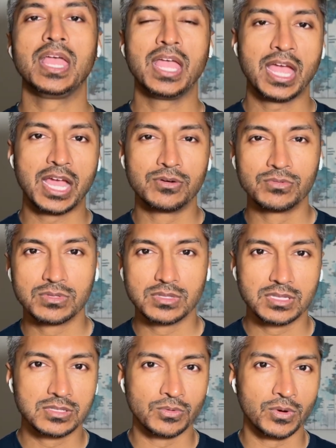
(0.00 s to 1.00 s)
And
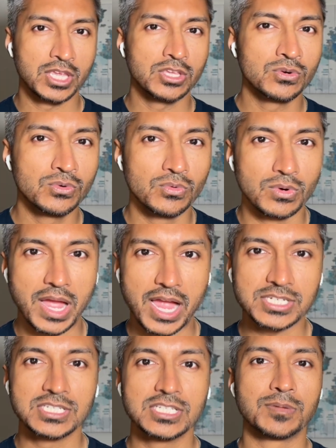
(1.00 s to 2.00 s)
the way you
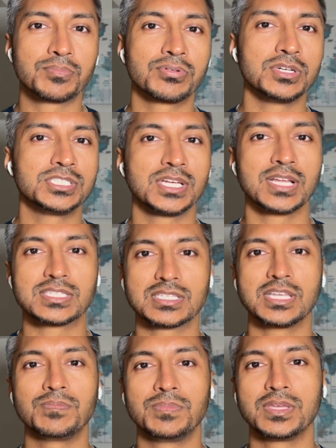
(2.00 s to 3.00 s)
actually appreciate
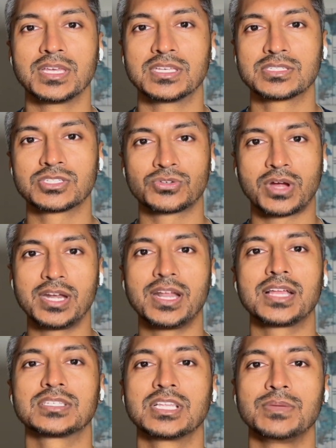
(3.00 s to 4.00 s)
sleeping is try
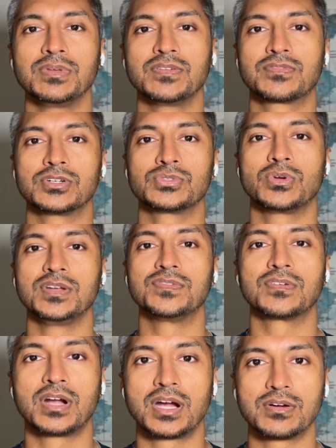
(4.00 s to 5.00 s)
not sleeping for
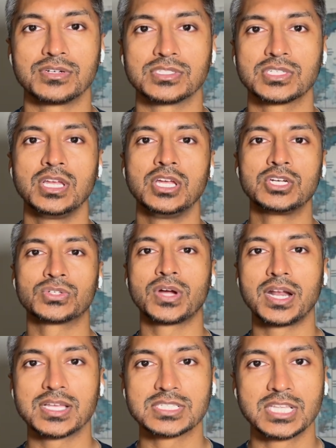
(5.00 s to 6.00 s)
24 hours. Try
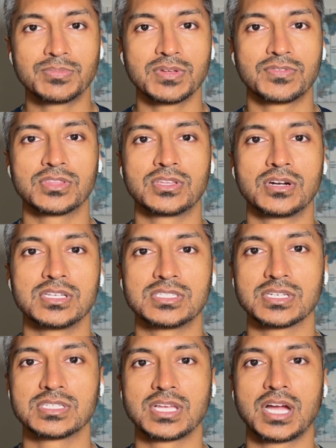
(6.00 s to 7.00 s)
not sleeping for
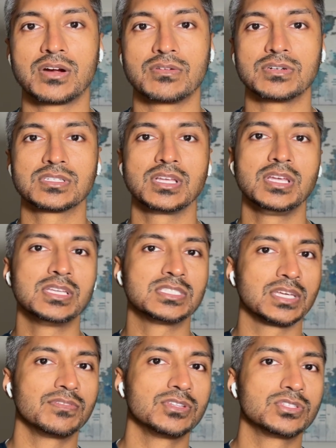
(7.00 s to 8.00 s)
36 hours,
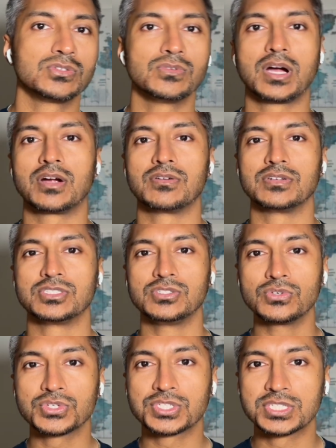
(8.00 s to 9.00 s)
72 hours.
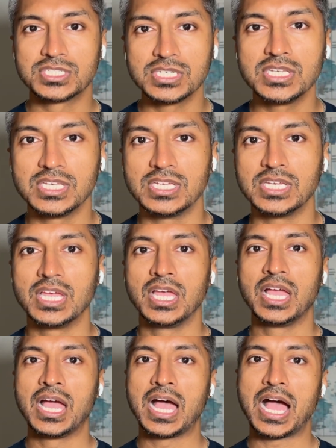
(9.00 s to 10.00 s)
You'll see
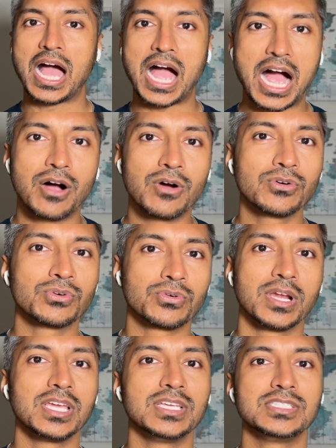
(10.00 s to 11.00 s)
how
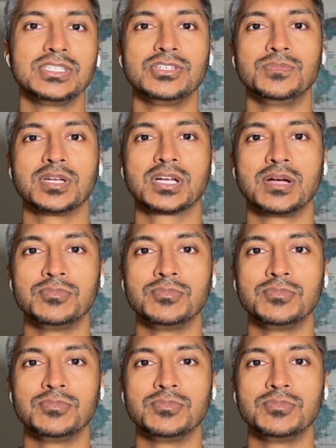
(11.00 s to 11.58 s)
crazy you become.